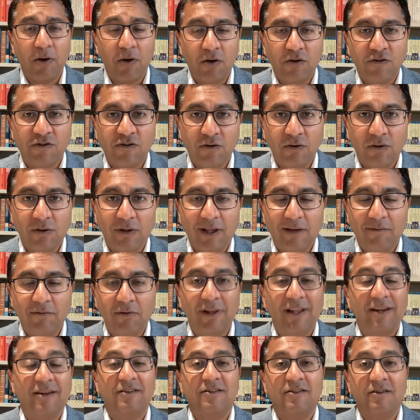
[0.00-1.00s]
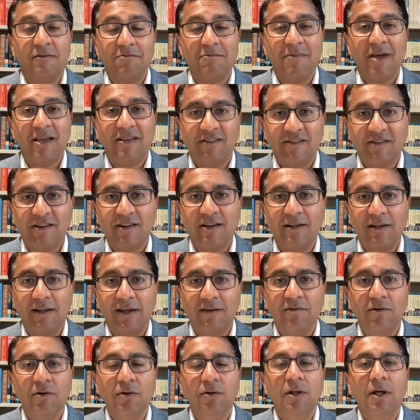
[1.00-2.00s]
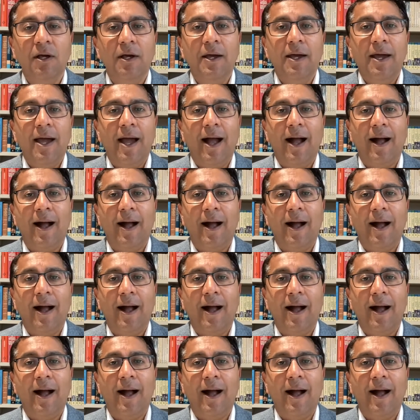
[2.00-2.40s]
personal level, at a domestic level,